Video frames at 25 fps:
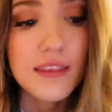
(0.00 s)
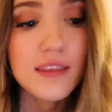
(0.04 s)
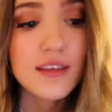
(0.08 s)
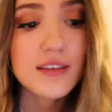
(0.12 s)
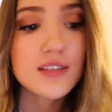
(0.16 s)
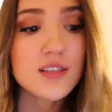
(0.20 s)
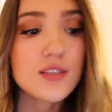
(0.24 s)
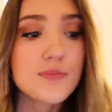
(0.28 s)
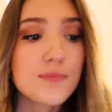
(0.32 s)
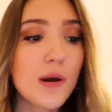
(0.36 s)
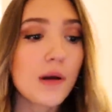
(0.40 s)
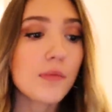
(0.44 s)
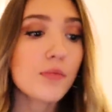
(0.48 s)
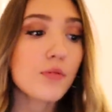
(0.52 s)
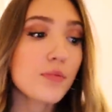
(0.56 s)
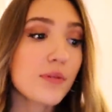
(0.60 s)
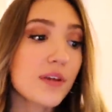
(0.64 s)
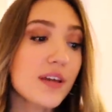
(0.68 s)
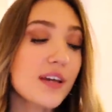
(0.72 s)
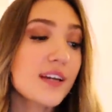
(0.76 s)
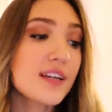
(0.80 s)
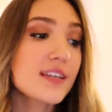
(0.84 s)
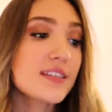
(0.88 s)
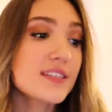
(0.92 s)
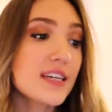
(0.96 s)
And this is
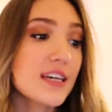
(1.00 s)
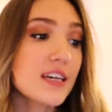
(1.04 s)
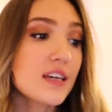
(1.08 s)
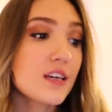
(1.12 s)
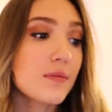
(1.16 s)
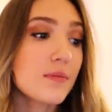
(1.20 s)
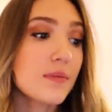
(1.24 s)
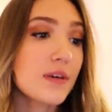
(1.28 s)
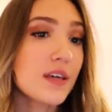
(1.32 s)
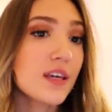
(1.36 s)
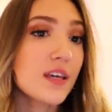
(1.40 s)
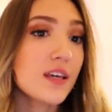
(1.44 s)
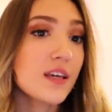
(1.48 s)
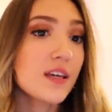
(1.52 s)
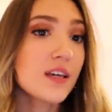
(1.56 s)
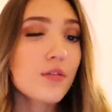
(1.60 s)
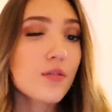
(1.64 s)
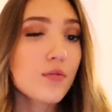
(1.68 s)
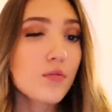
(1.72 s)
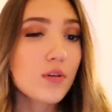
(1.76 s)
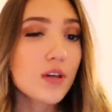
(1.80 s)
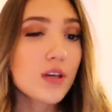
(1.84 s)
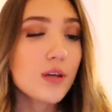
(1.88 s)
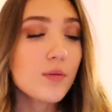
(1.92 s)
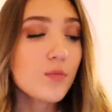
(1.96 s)
probably gonna take me
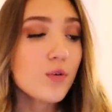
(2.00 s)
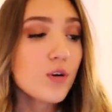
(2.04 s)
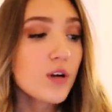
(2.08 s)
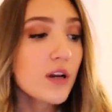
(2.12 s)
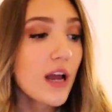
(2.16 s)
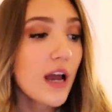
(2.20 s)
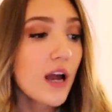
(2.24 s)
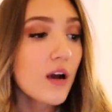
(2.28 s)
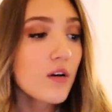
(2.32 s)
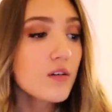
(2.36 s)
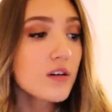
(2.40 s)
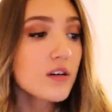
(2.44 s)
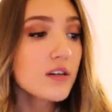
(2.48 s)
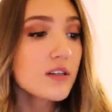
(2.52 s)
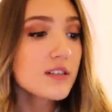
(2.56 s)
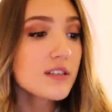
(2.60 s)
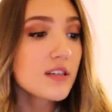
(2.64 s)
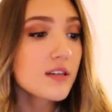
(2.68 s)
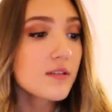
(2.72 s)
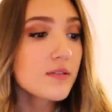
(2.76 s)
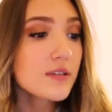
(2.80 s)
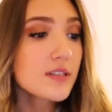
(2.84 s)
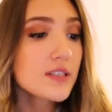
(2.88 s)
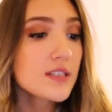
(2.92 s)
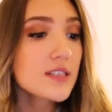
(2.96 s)
3 more hours,
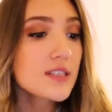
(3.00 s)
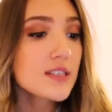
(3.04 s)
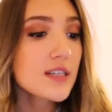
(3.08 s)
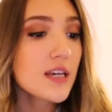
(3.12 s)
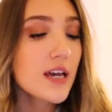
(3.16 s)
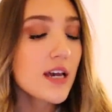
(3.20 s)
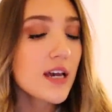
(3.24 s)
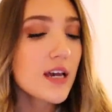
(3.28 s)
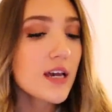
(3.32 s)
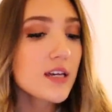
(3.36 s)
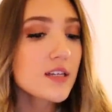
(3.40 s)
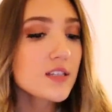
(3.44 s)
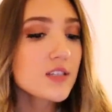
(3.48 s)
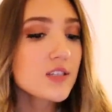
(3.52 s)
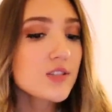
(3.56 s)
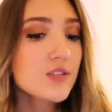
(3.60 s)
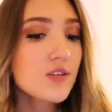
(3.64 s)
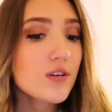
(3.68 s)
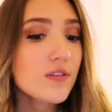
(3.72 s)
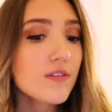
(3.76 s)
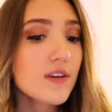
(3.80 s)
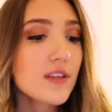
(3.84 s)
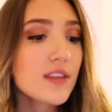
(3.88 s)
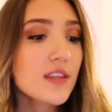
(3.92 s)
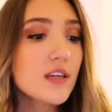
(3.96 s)
I would say, to
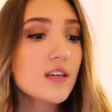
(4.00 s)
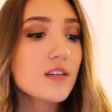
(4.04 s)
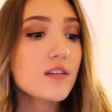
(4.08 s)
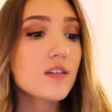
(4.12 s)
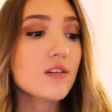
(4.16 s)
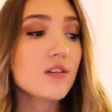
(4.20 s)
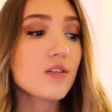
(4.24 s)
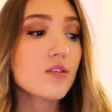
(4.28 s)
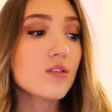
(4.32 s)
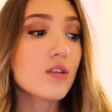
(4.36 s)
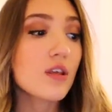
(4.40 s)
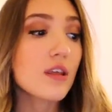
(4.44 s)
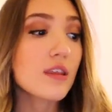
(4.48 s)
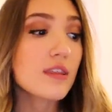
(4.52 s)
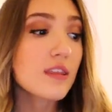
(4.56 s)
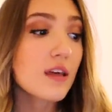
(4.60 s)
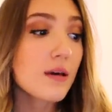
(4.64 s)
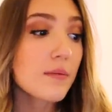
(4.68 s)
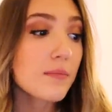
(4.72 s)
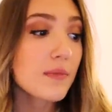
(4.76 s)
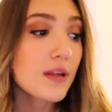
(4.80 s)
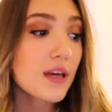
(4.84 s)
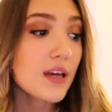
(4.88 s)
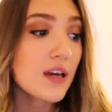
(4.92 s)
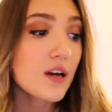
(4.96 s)
do everything, to do the
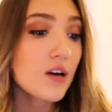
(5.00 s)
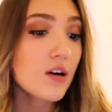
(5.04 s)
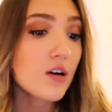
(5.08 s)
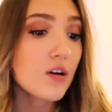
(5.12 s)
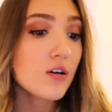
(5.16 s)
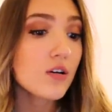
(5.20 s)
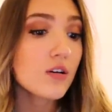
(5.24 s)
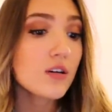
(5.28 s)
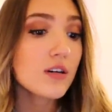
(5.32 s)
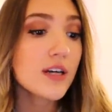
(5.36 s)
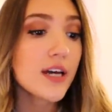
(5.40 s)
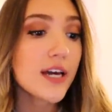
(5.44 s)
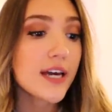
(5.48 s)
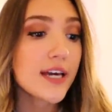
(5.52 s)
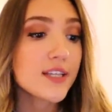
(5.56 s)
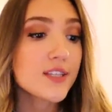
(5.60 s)
thumbnail.